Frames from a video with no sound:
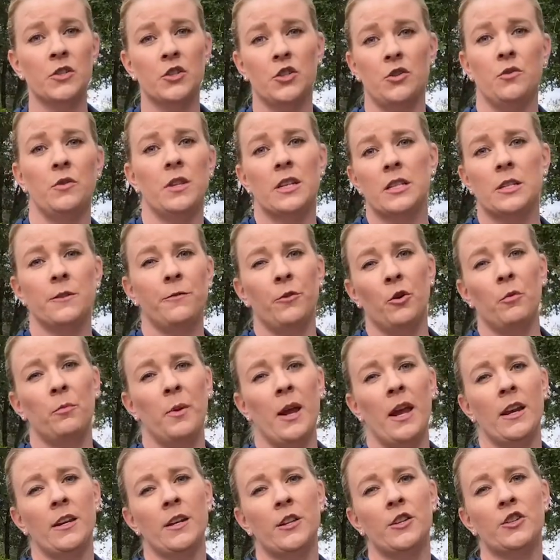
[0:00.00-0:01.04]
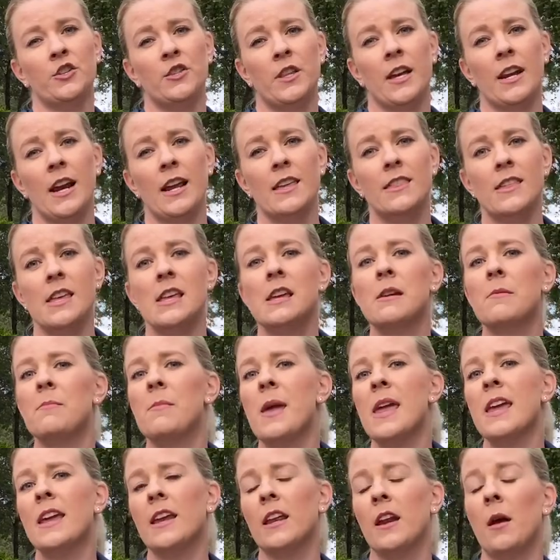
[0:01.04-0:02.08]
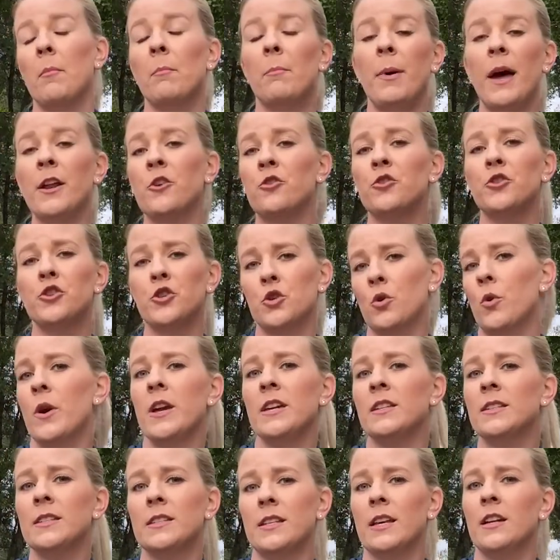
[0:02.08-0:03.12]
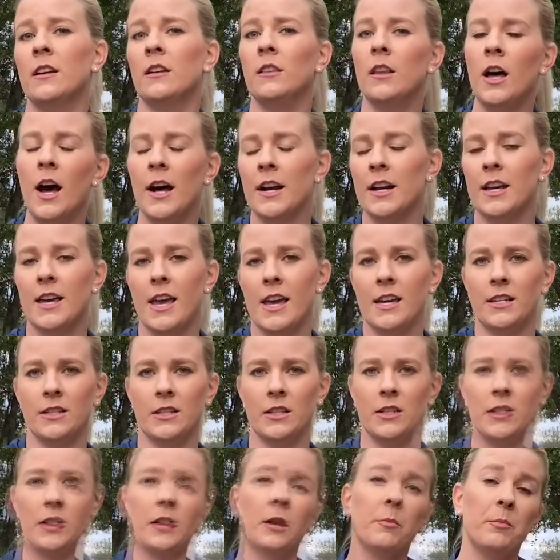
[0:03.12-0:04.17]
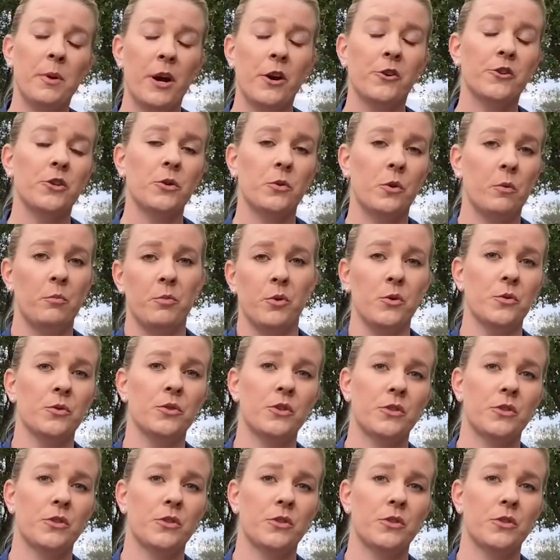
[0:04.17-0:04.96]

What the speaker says: to this foot bandage that I think make it a better choice in a lot of cases compared to a boot.